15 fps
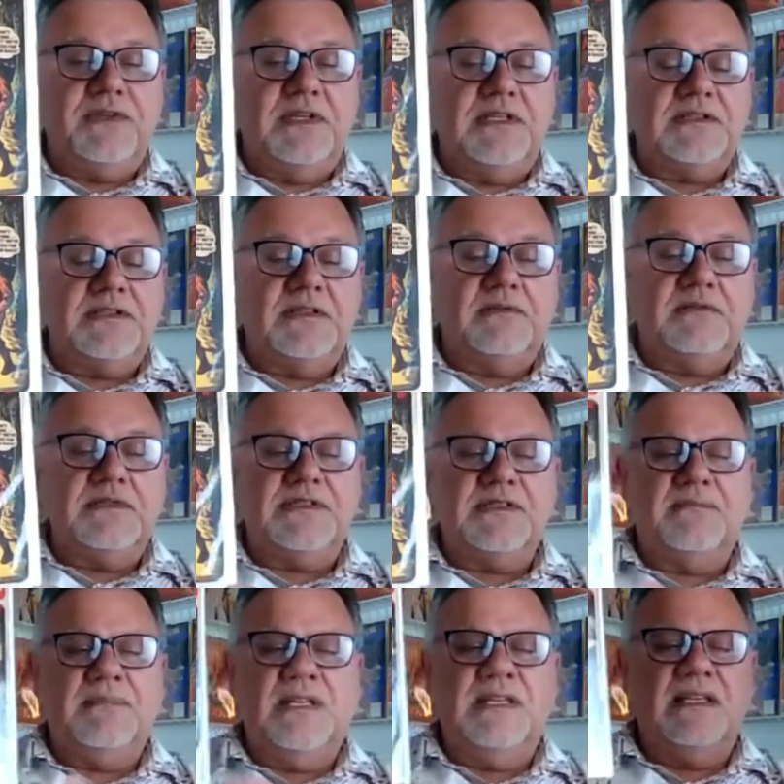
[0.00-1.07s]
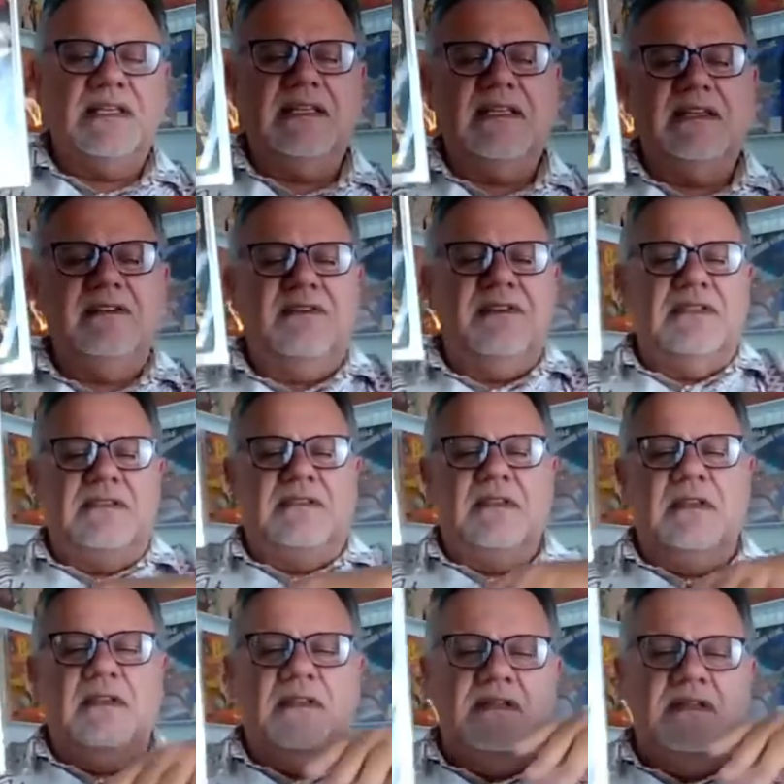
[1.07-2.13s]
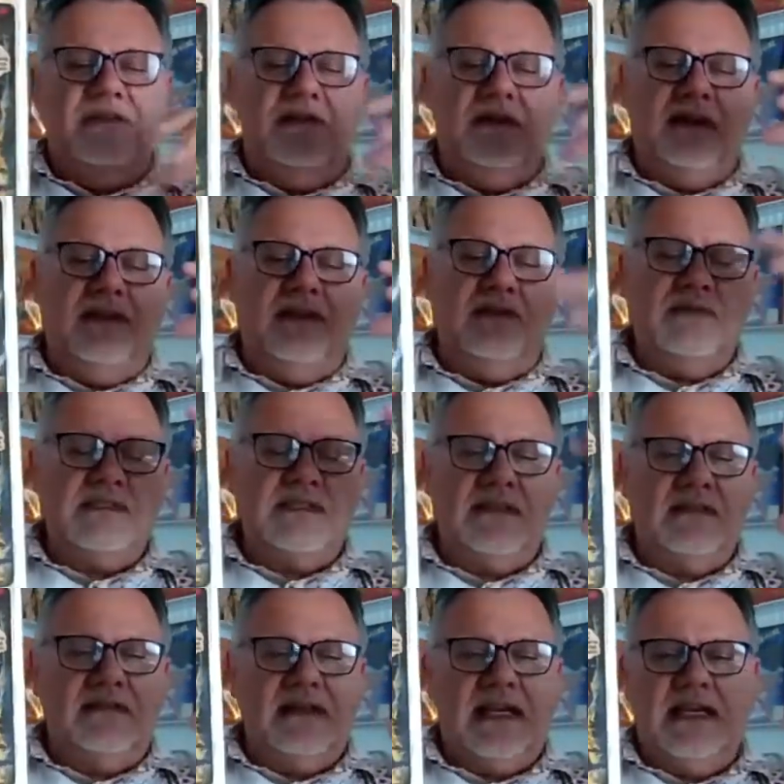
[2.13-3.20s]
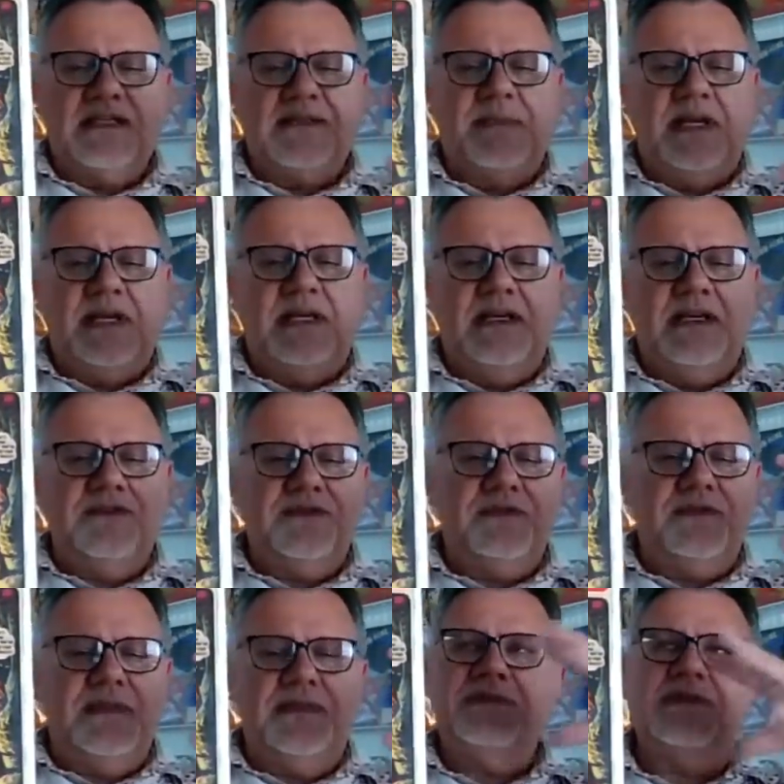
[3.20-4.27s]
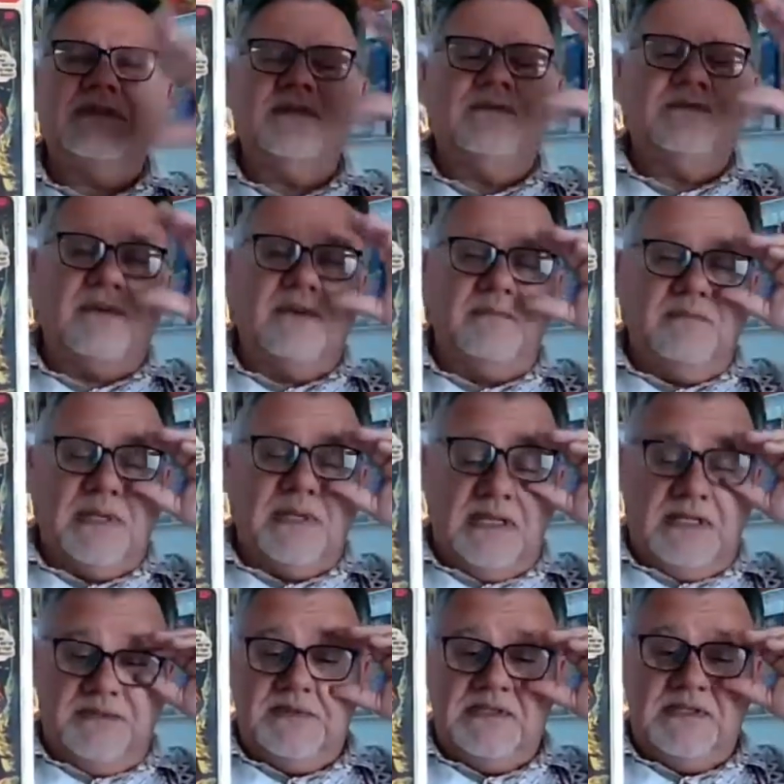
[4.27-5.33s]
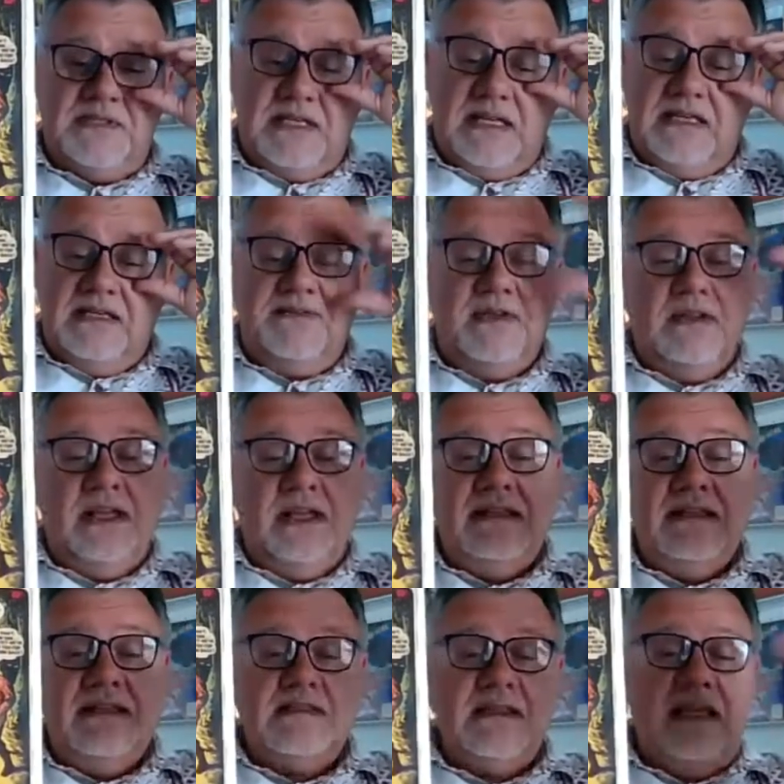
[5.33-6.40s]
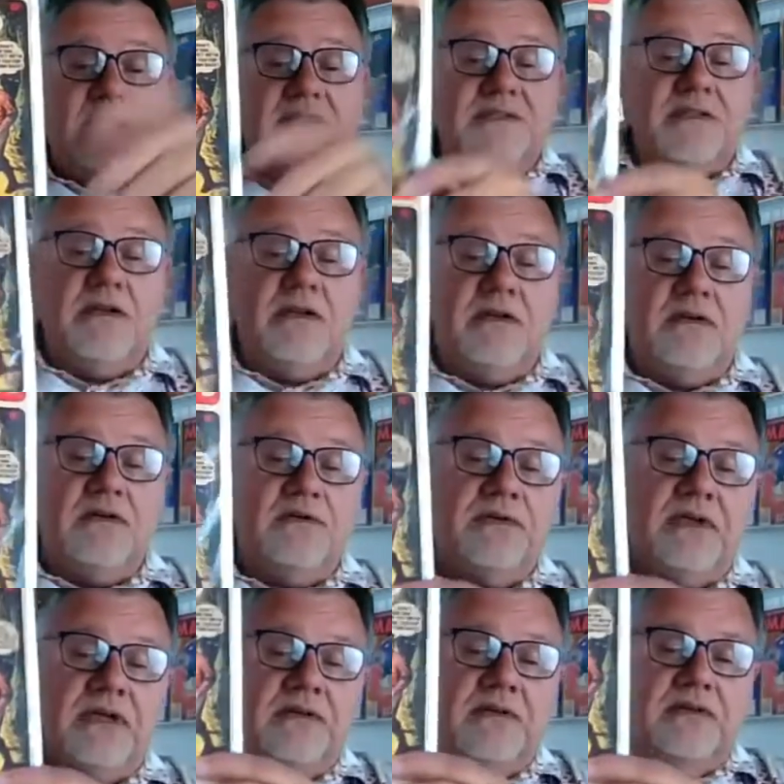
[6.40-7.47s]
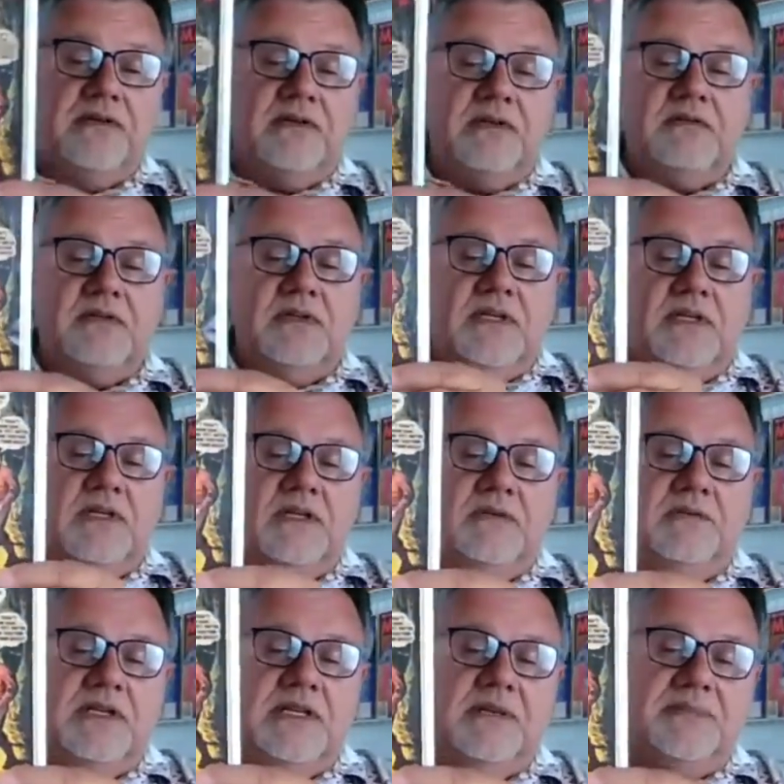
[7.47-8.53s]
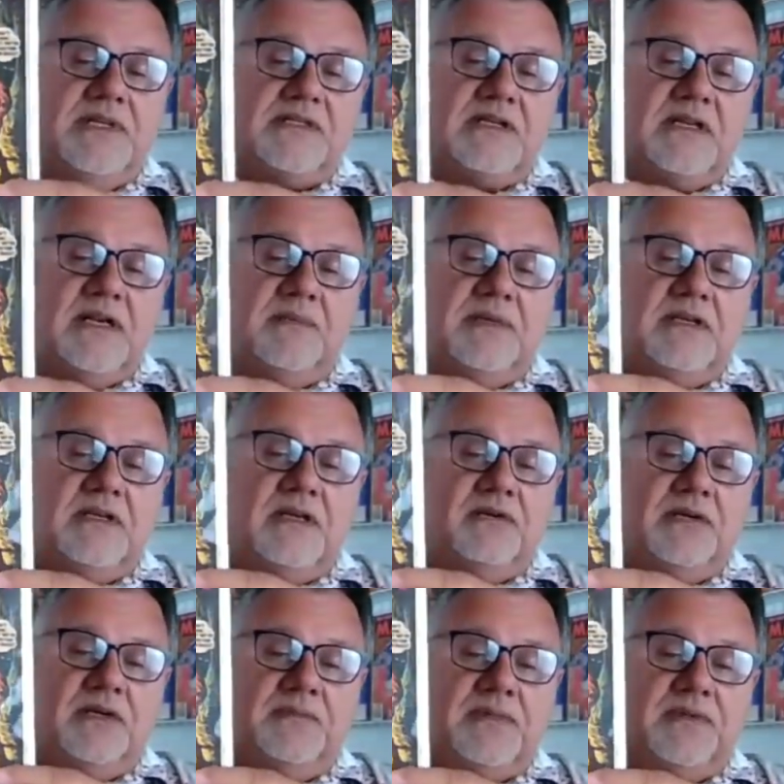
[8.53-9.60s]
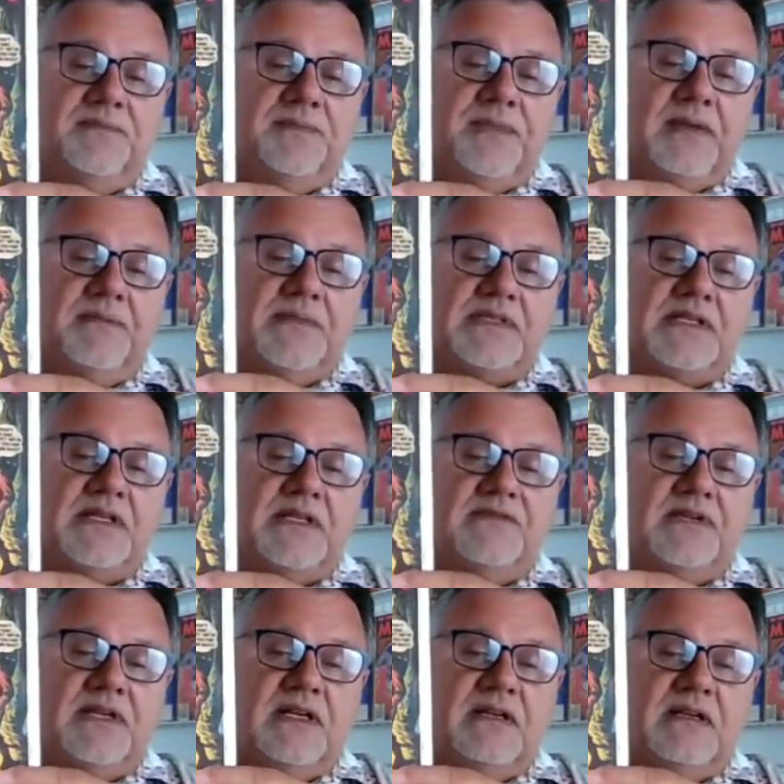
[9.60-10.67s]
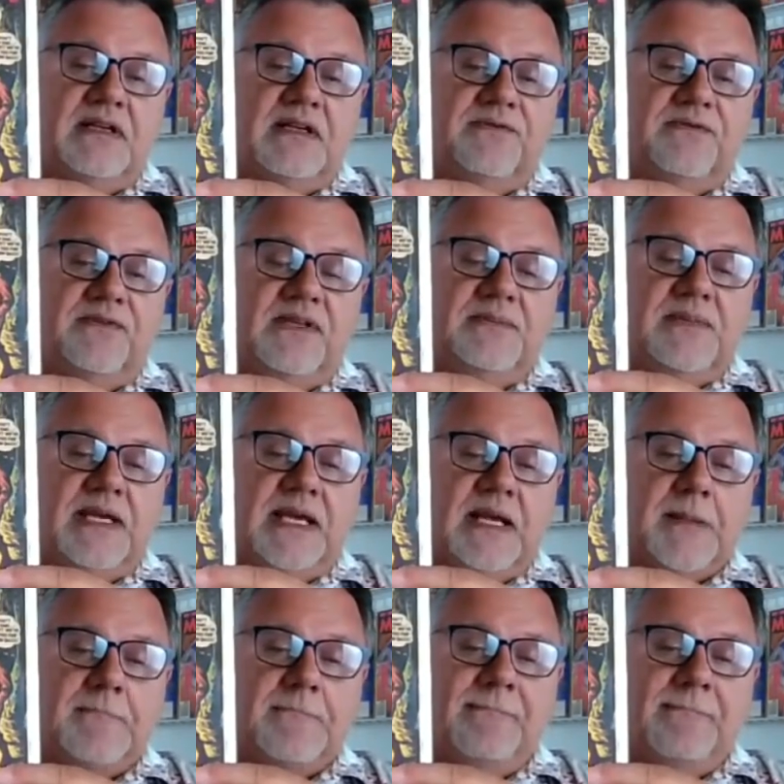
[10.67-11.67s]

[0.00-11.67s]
of this. There was something in here that, I think was at the last page or maybe it was in the front page, but it said, hey, if you like this, let us know. Then, we'll keep this comic going. But they must not have got a lot of feedback.